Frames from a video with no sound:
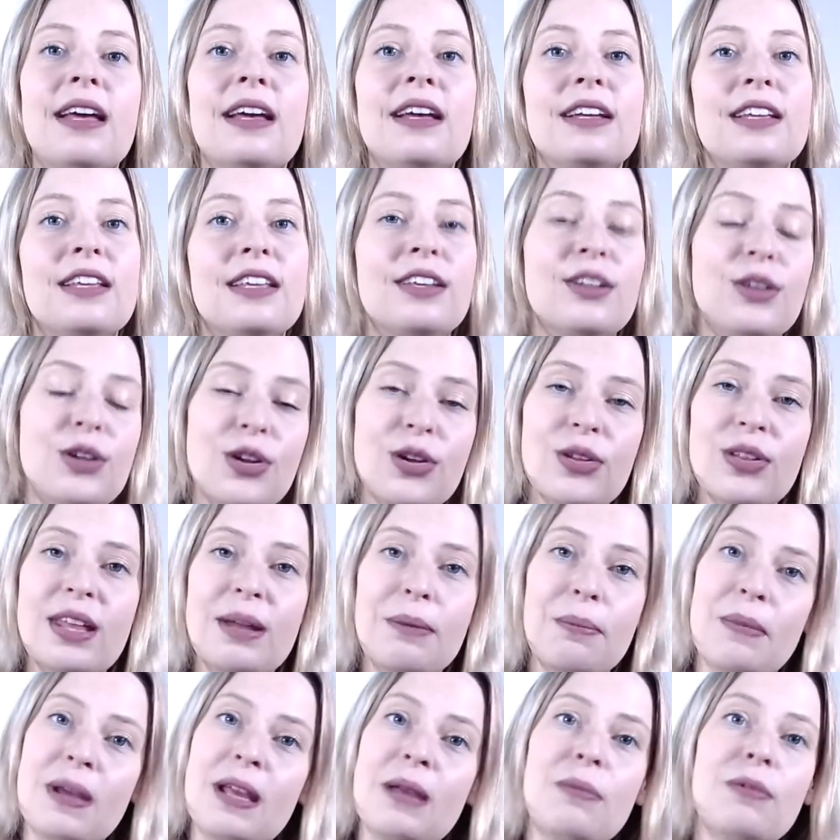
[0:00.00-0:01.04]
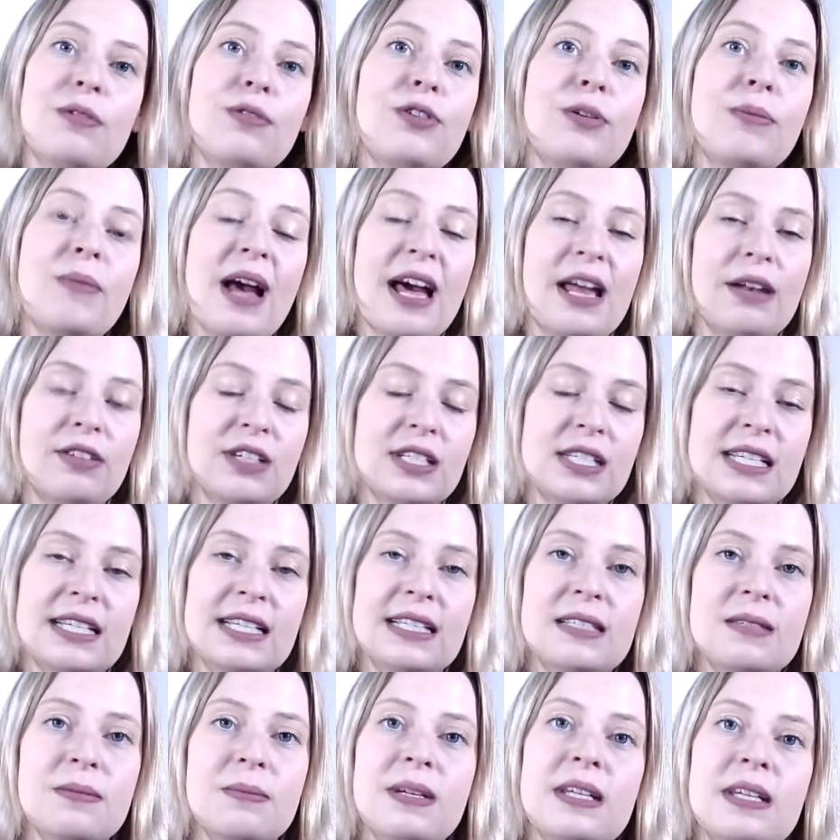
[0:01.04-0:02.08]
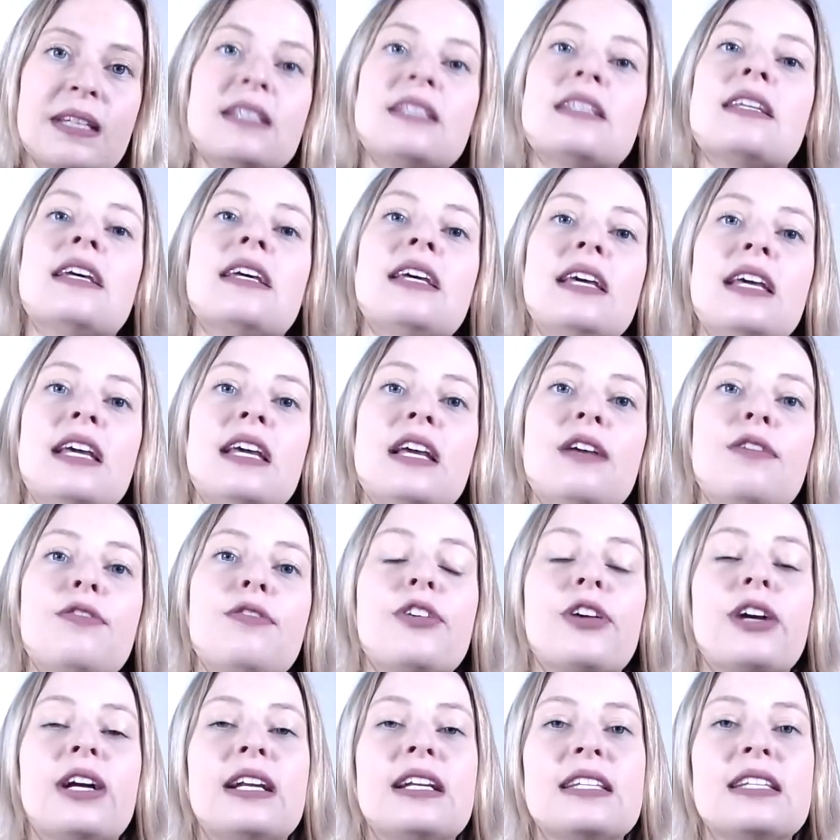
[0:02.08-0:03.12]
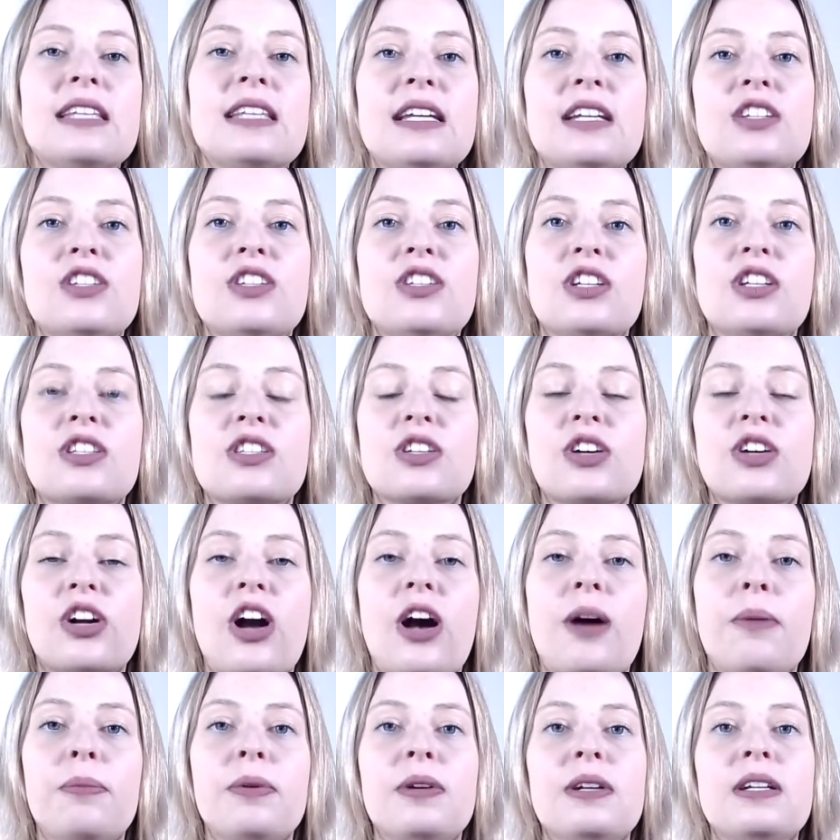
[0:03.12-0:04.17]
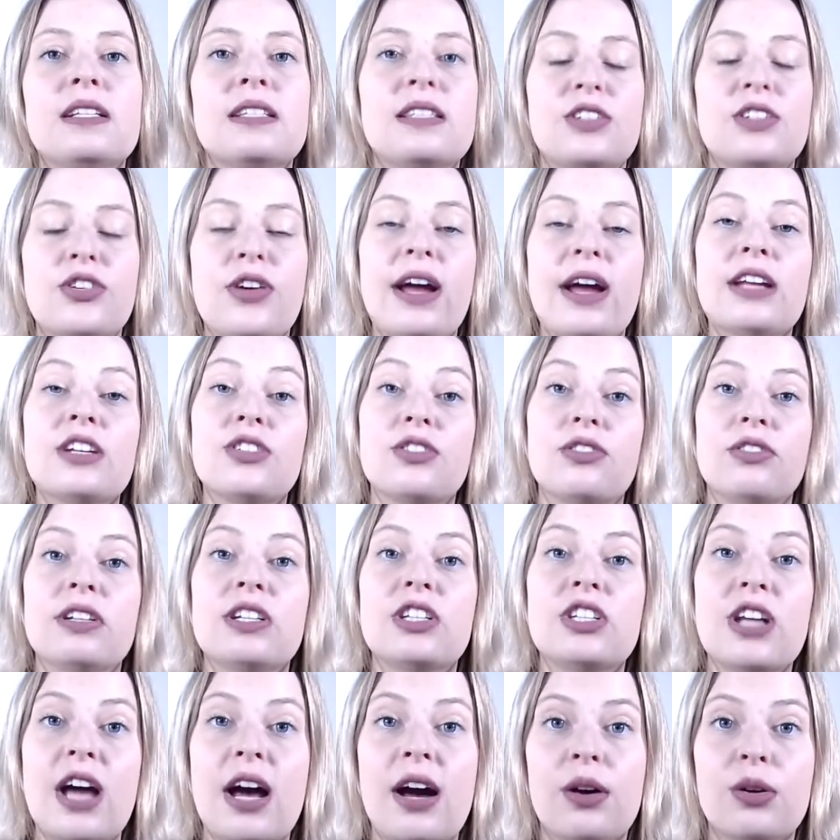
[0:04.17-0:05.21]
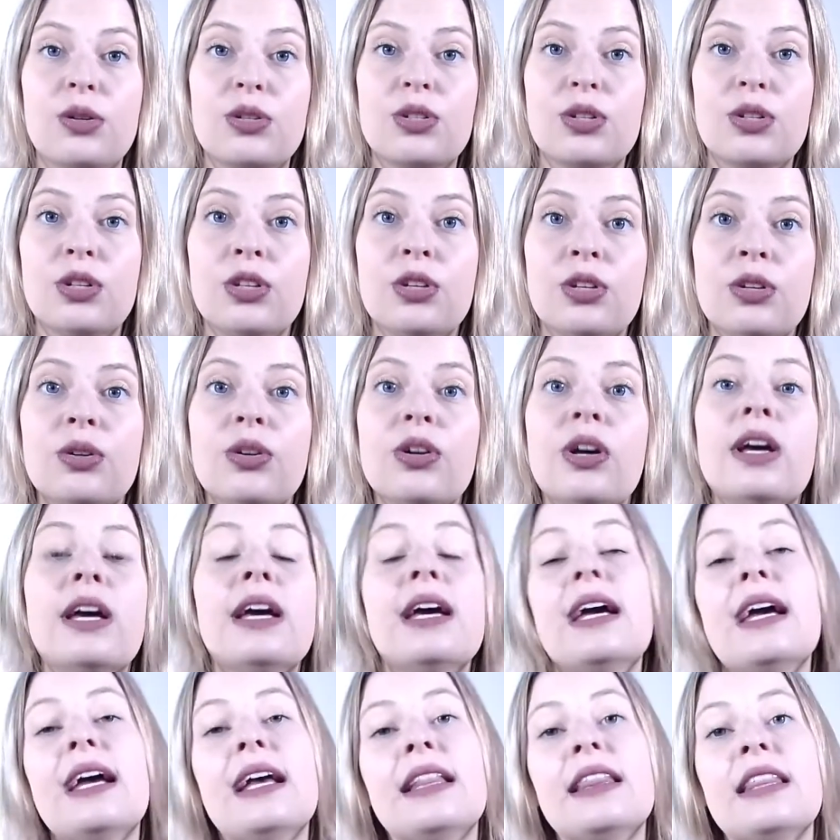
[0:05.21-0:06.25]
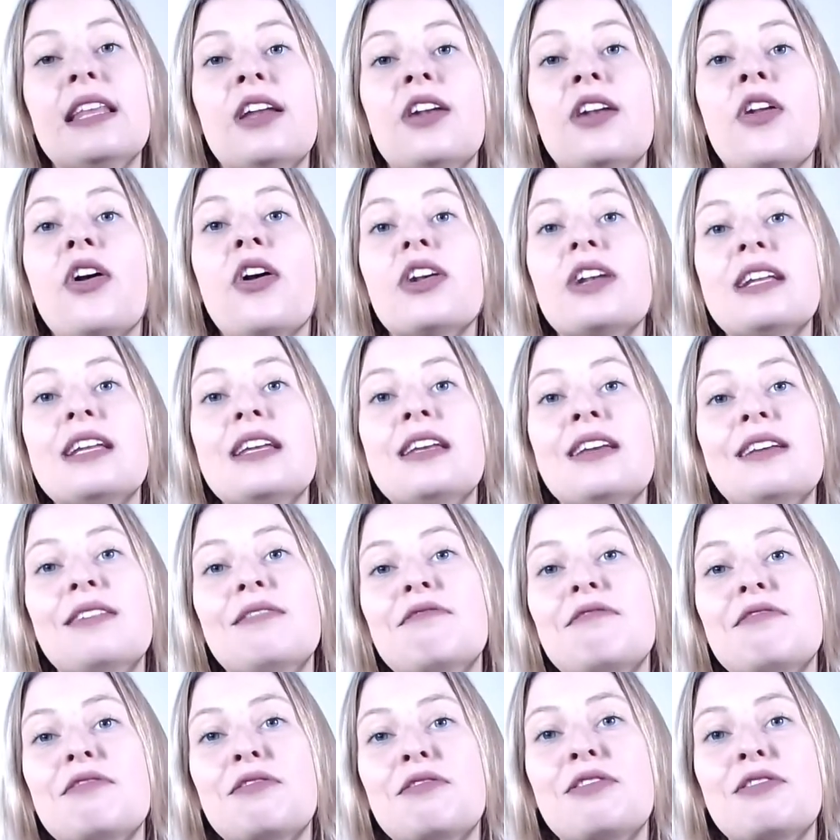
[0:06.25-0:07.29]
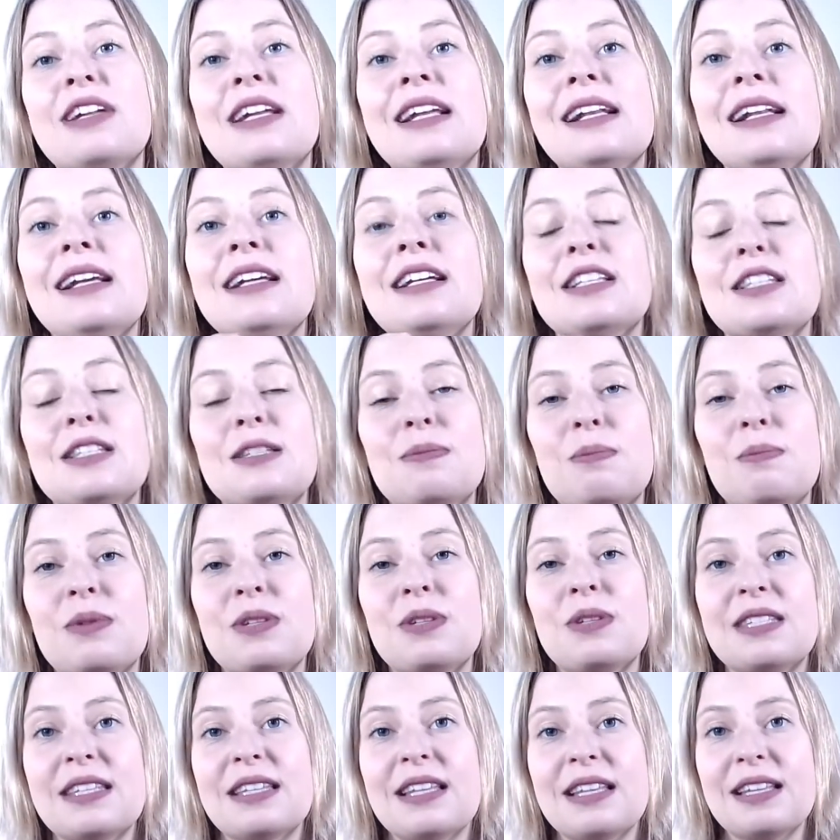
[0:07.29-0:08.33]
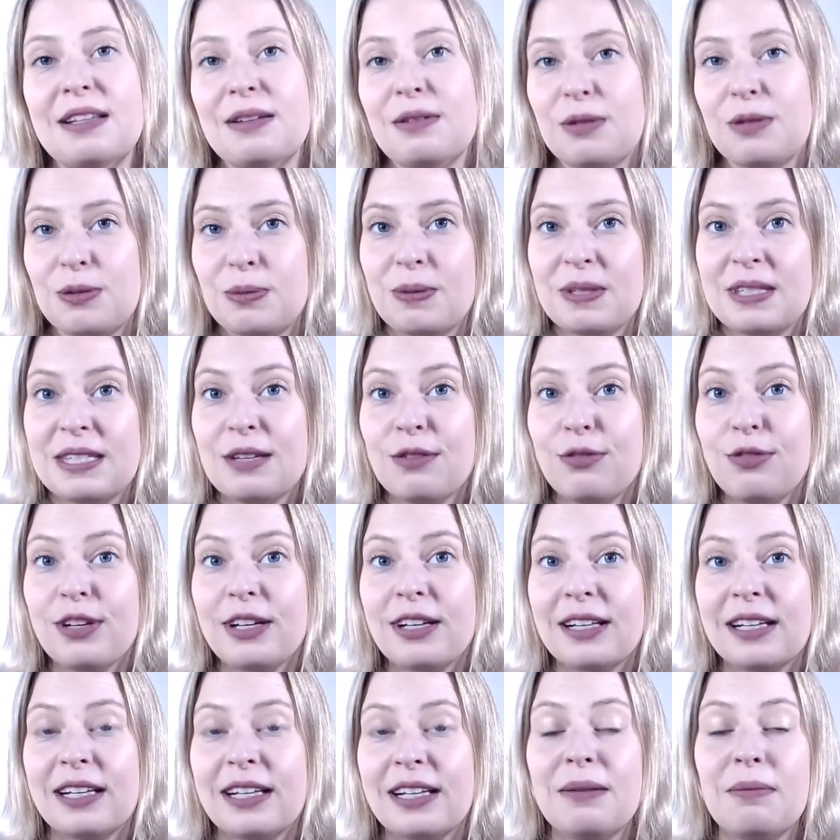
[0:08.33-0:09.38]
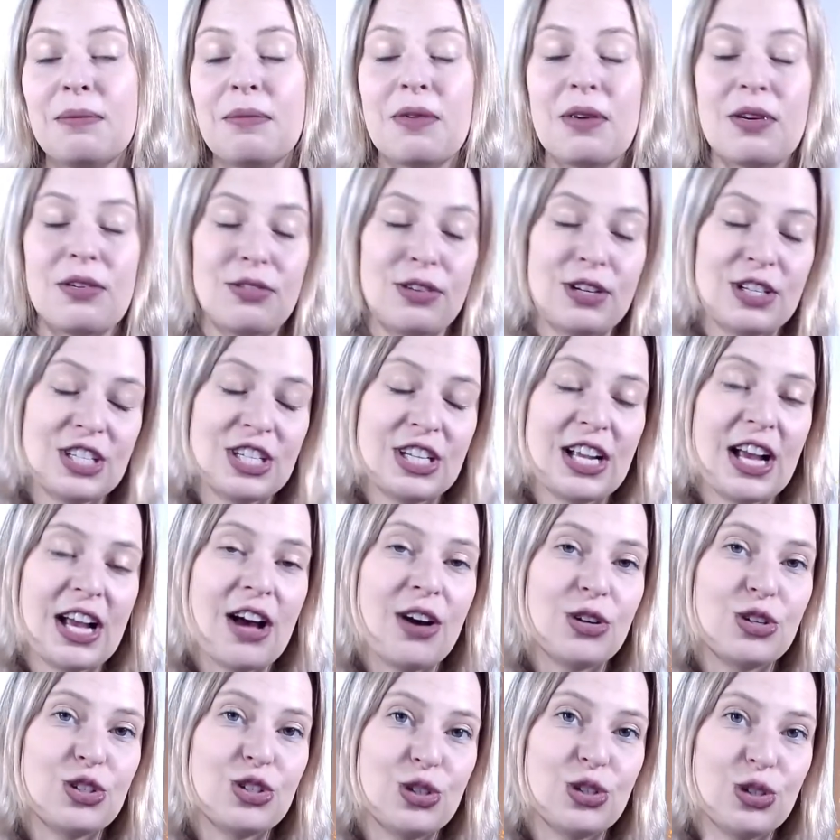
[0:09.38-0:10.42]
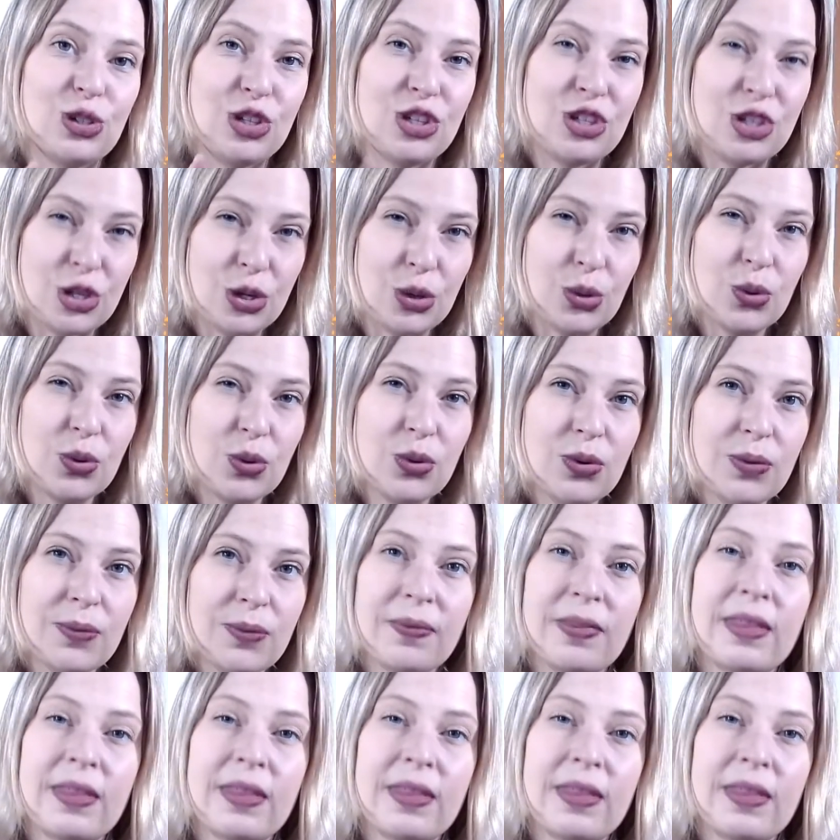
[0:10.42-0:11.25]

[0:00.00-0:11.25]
You know that maybe from advertisement, if organizations or companies try to reach out to you and they're not really specifically reaching out to you,